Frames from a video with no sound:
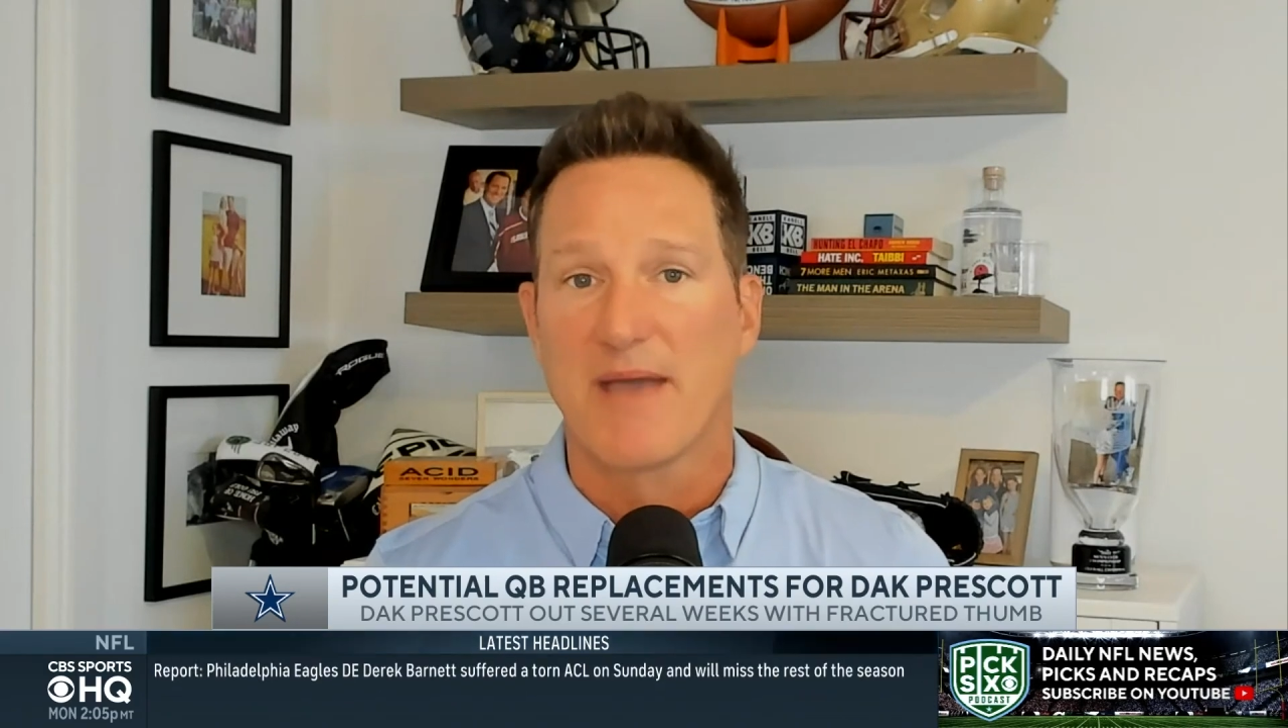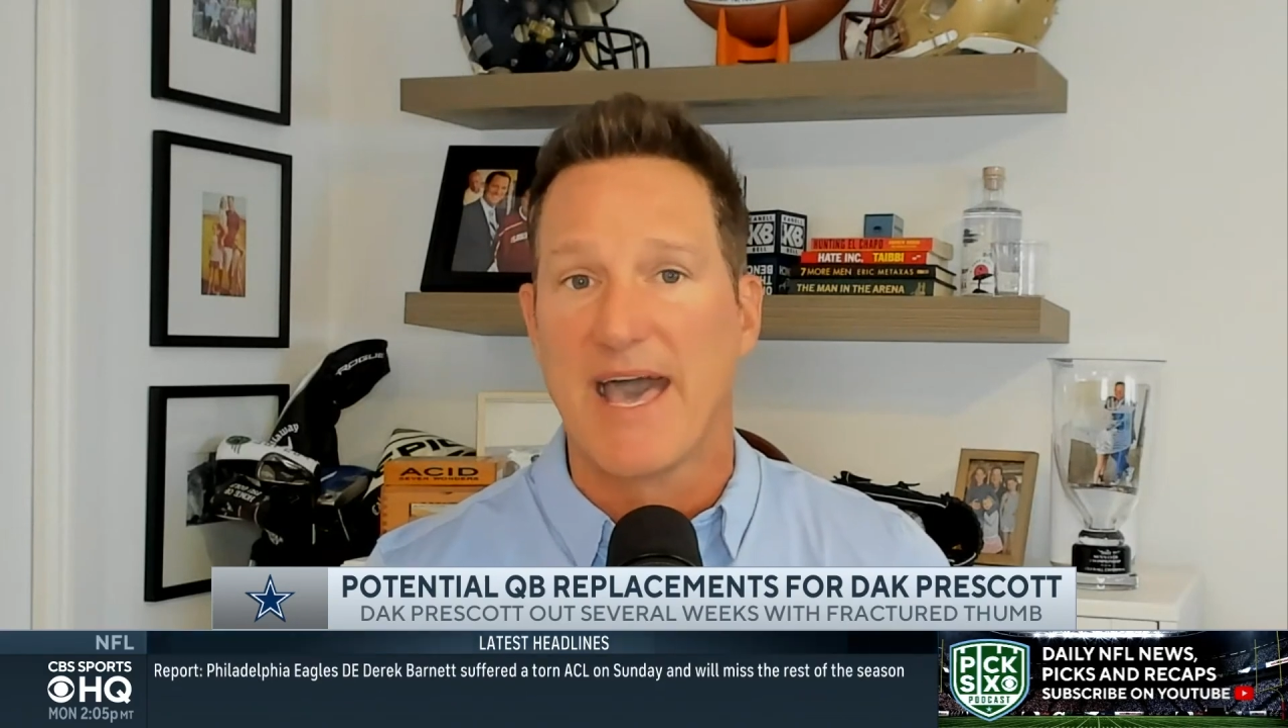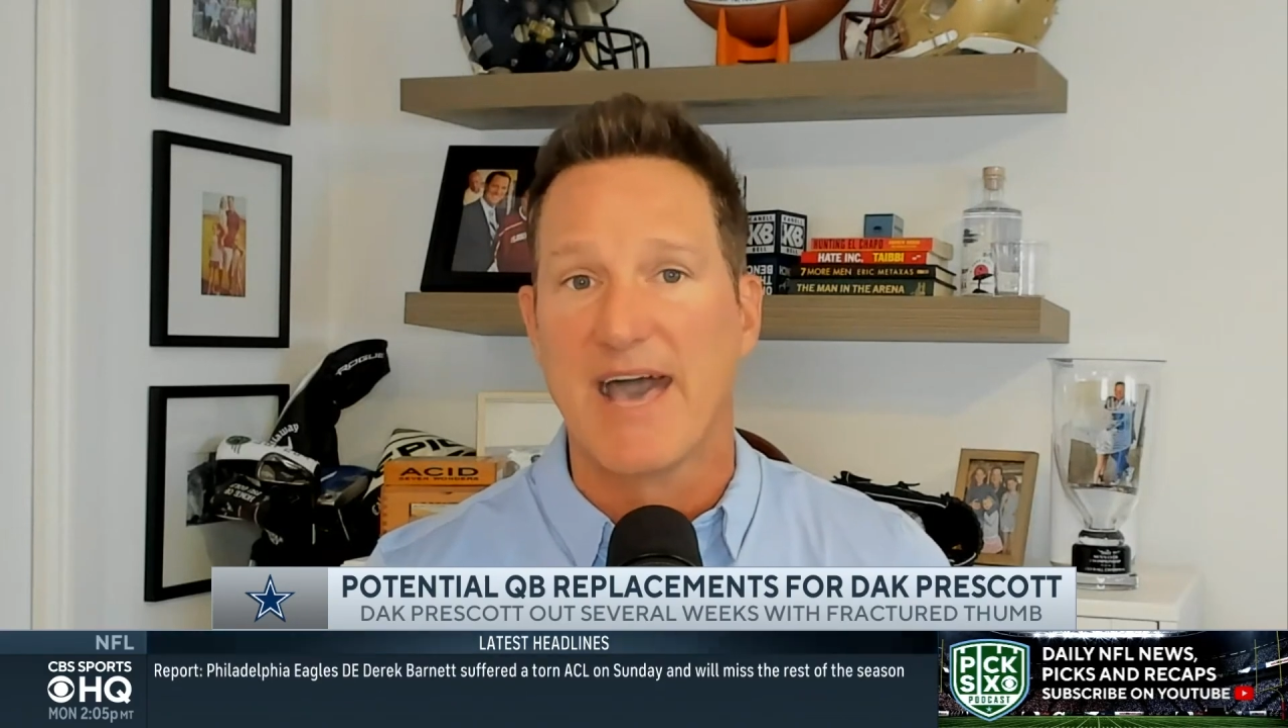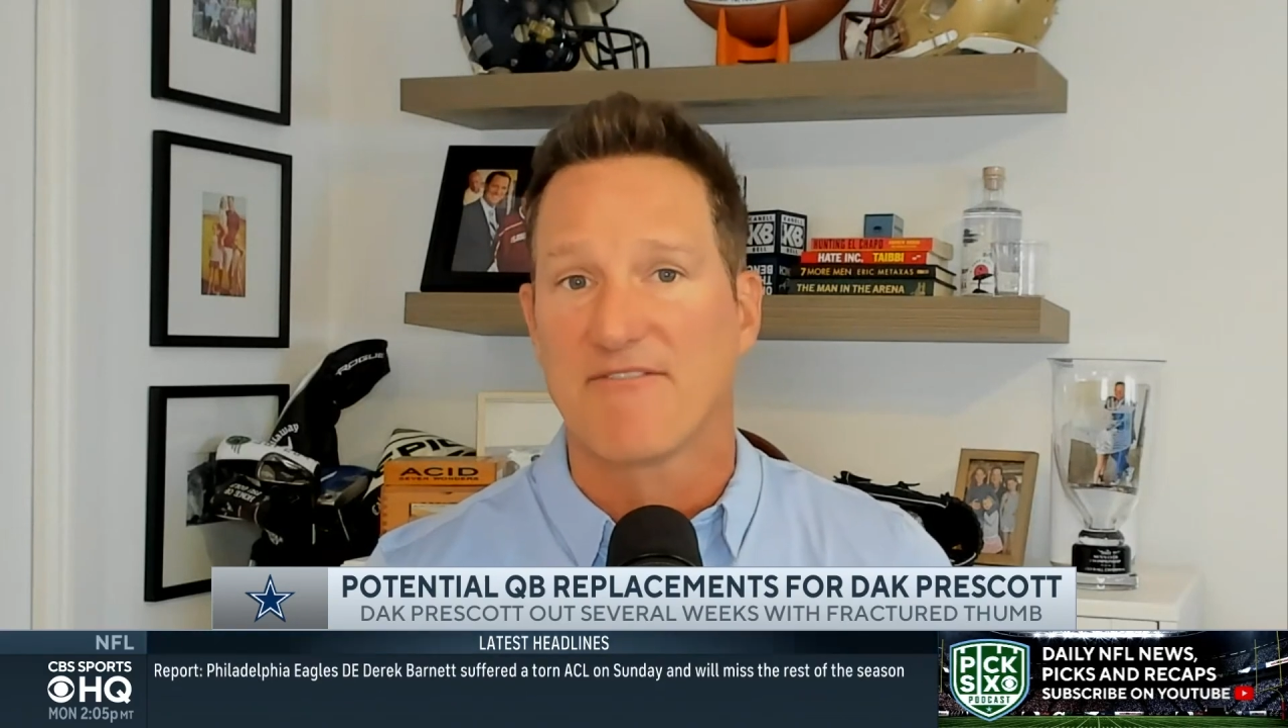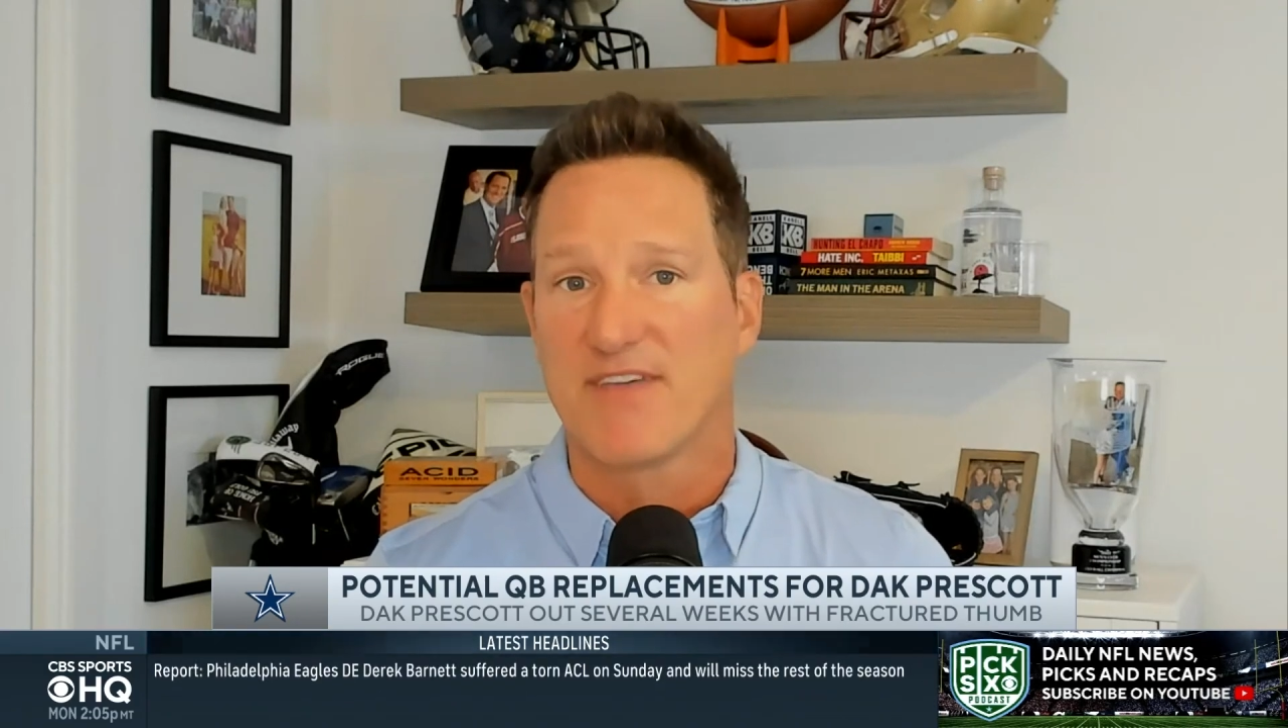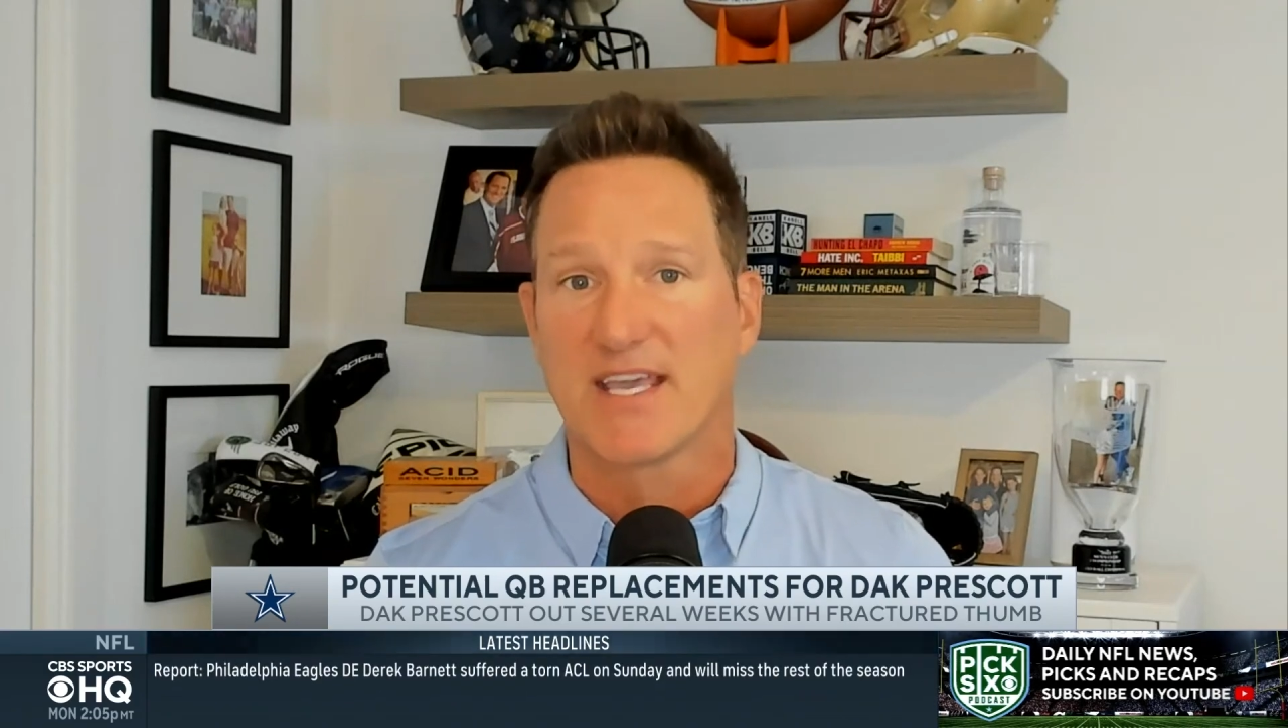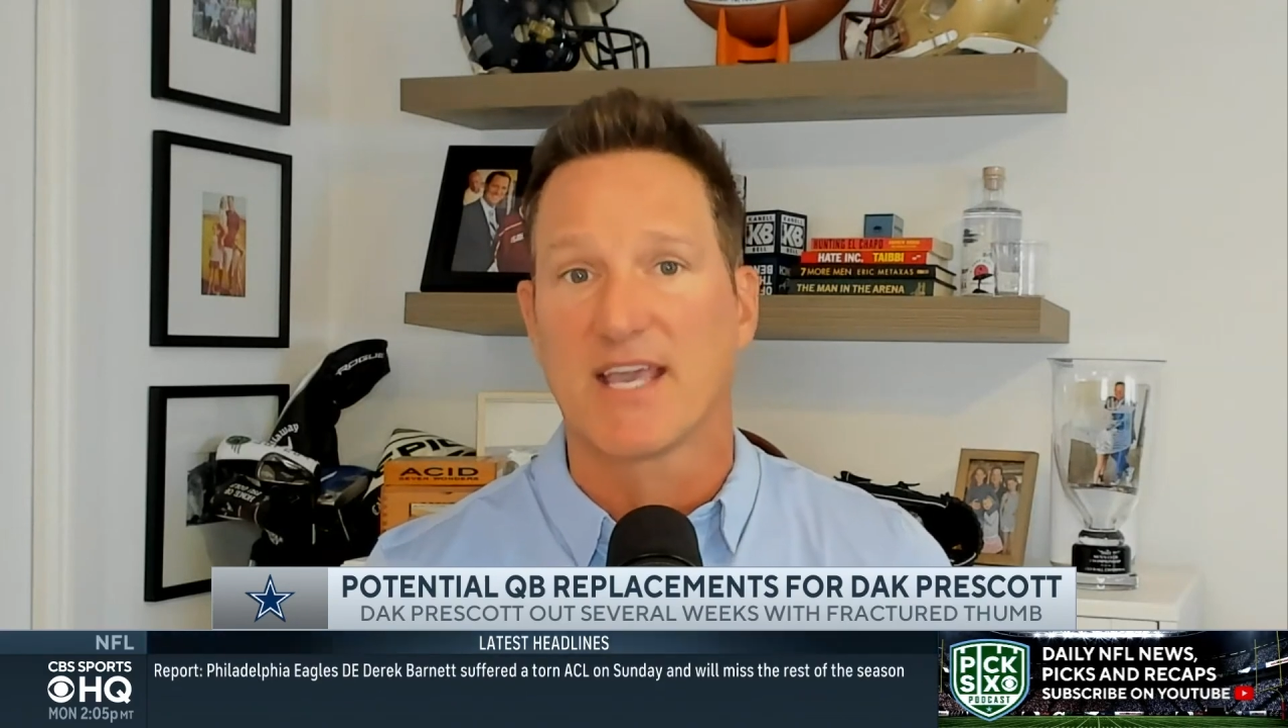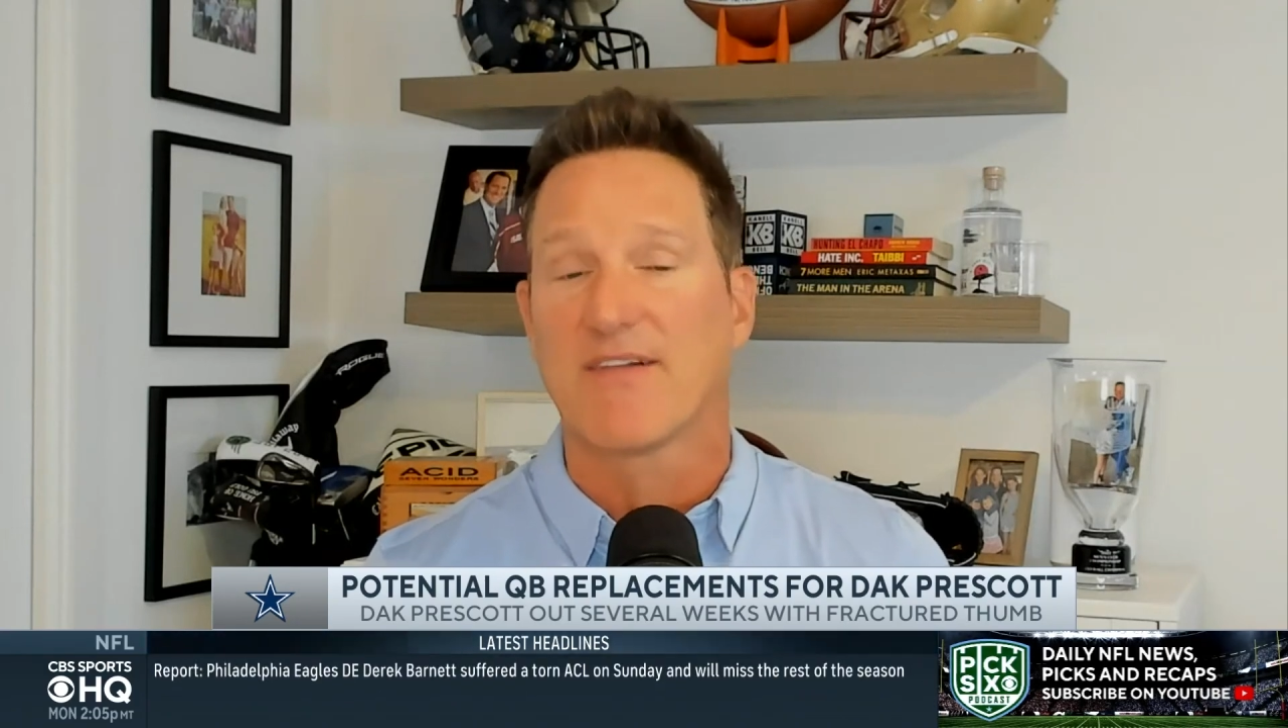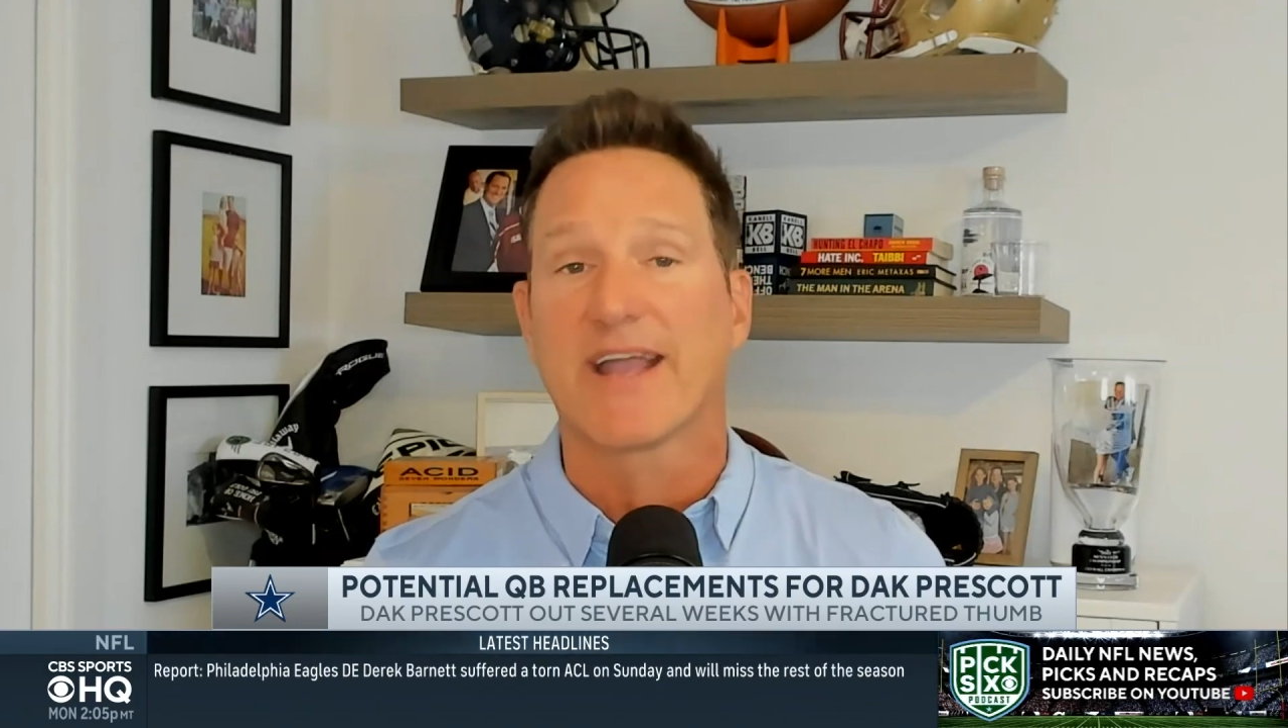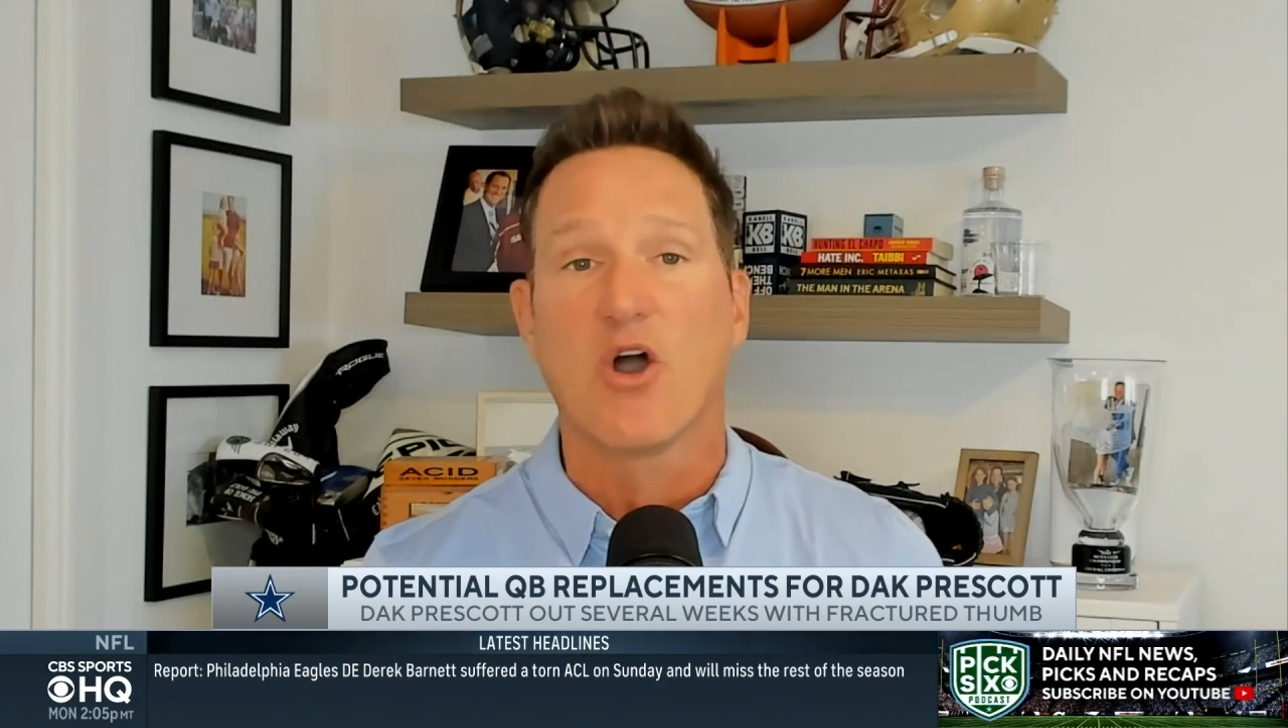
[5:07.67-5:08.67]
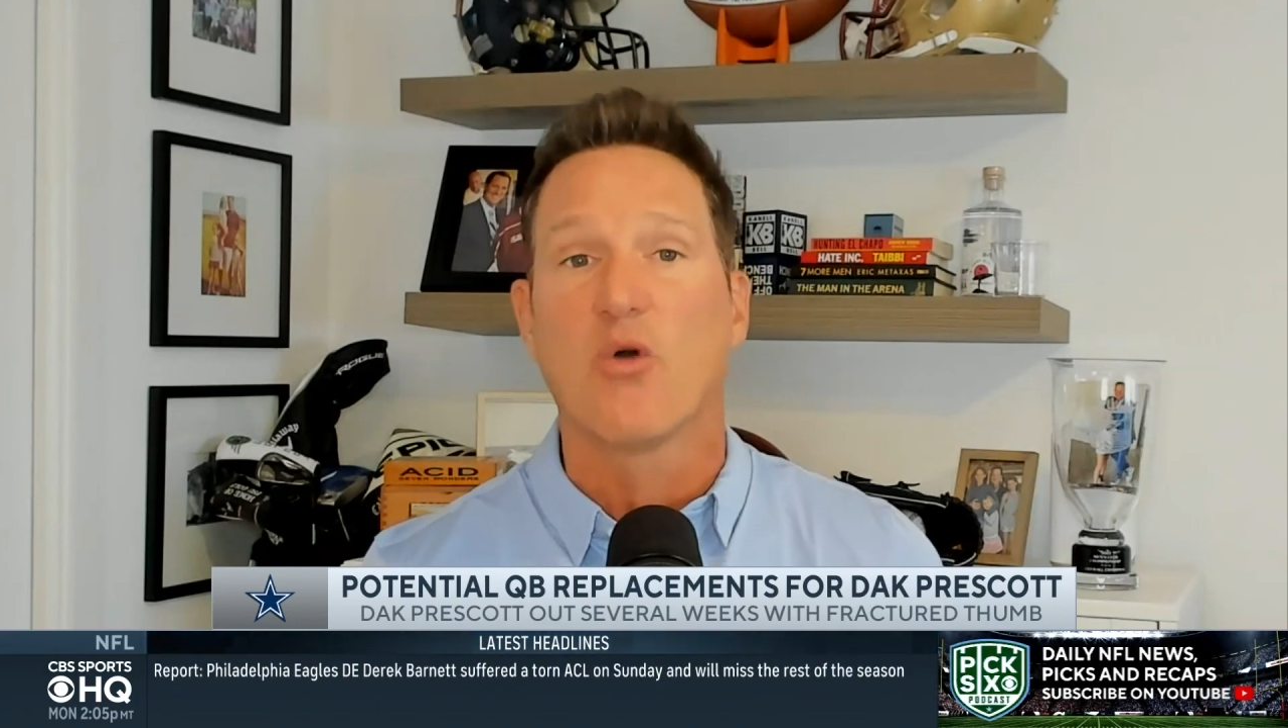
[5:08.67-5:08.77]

behalf thinking like